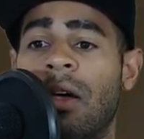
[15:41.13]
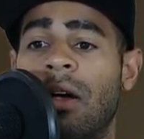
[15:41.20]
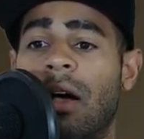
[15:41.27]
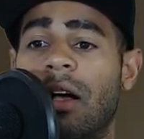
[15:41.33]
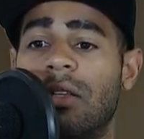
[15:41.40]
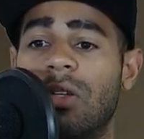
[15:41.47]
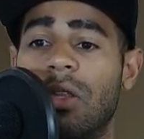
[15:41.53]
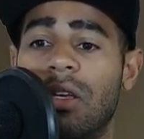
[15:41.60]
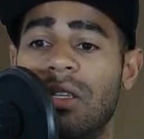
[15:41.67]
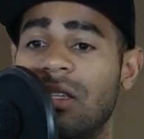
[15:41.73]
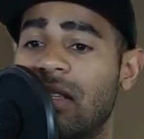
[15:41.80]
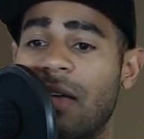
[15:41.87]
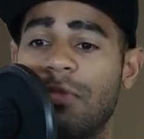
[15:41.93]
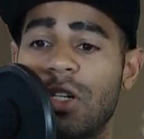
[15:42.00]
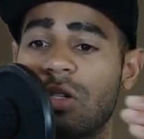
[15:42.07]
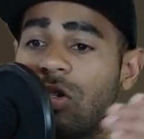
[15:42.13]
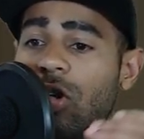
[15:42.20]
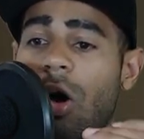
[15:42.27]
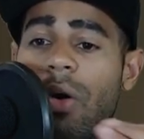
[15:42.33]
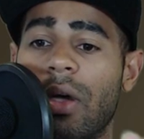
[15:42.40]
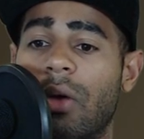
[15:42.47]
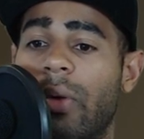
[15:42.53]
Uh, so this is them just
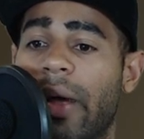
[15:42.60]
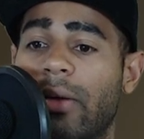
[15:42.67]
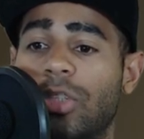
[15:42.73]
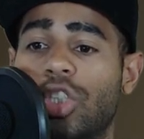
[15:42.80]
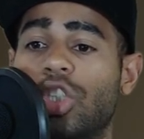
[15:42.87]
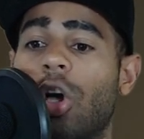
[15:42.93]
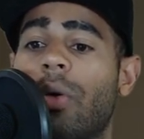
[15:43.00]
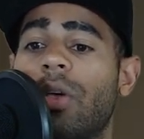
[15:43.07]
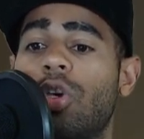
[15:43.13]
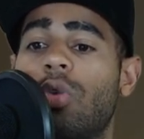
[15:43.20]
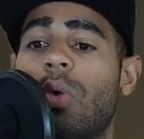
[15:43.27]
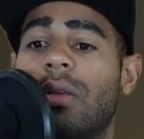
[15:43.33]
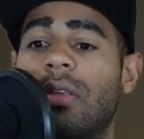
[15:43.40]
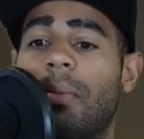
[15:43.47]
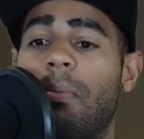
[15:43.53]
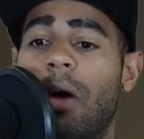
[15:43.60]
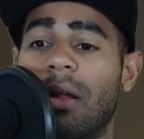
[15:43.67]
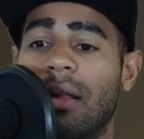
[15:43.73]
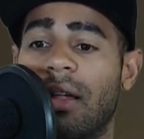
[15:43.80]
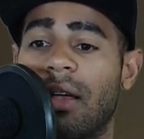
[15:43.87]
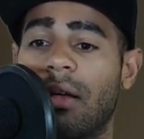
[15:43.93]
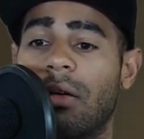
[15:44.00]
going around showing you what the
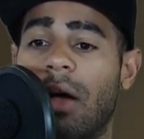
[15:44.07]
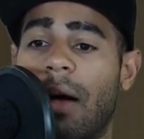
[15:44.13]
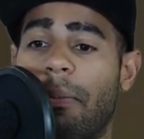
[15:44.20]
modeling uh,